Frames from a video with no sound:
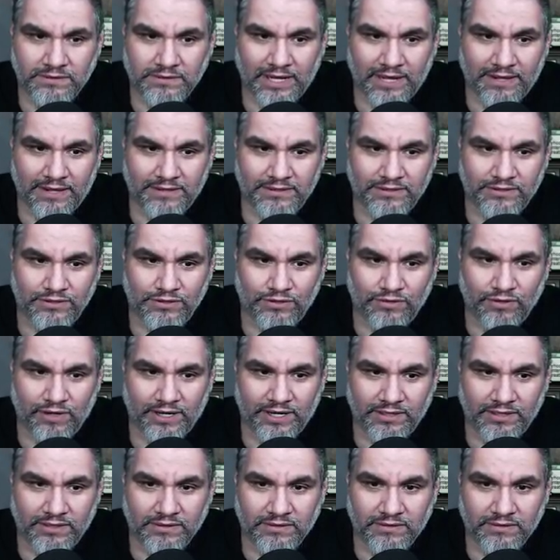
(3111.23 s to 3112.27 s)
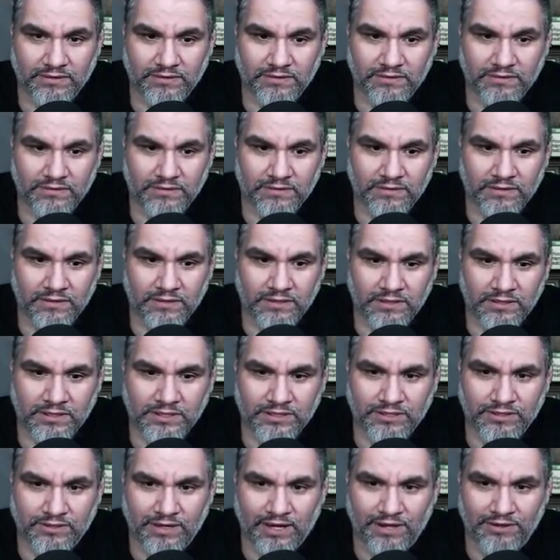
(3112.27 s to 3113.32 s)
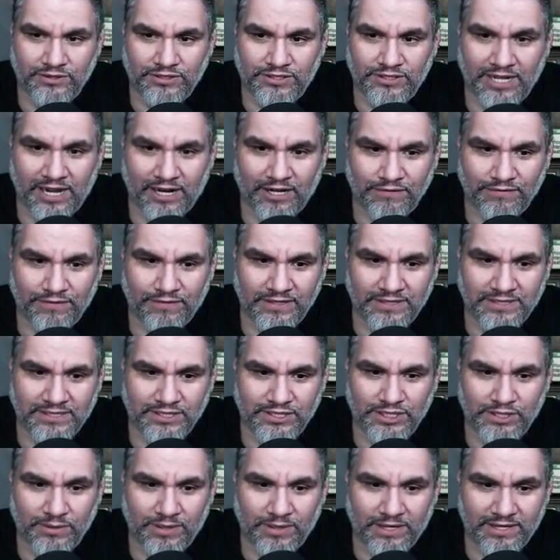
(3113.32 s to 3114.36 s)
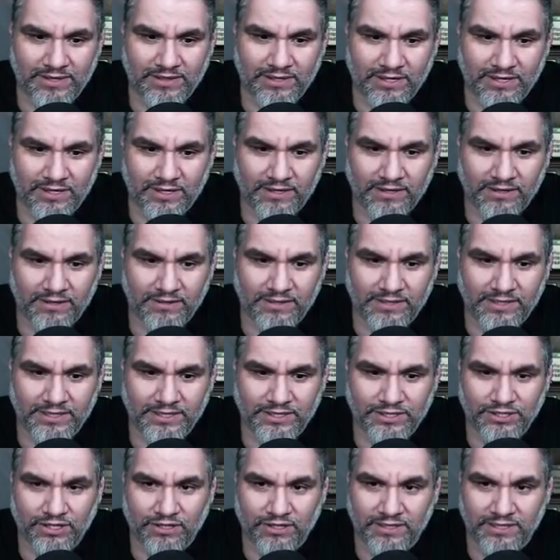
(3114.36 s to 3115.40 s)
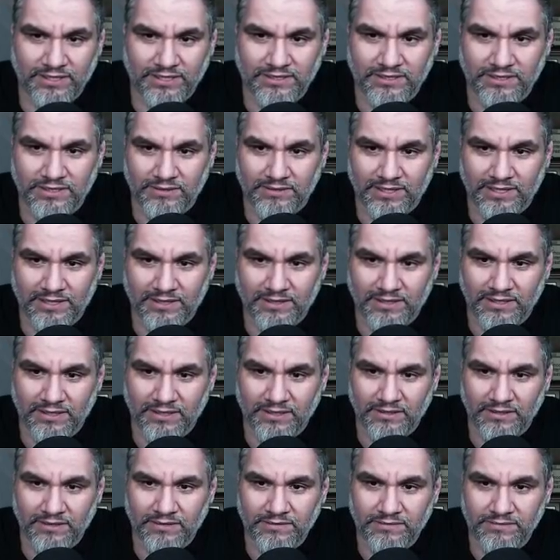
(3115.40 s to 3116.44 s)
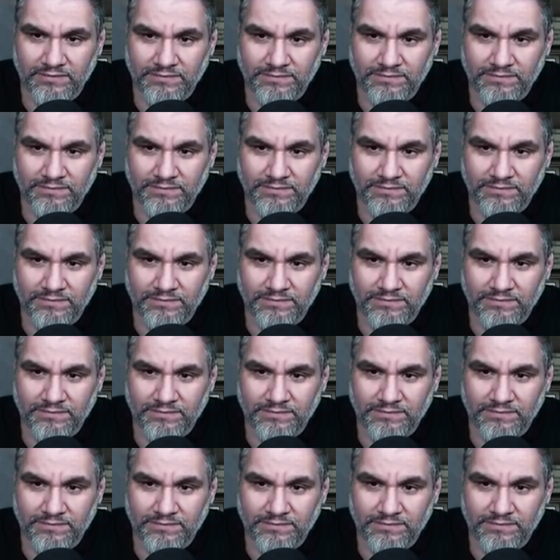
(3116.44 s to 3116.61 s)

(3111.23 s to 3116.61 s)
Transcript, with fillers: Yeah, this is great. So now their sacrifice doesn't do anything. The discard doesn't do anything.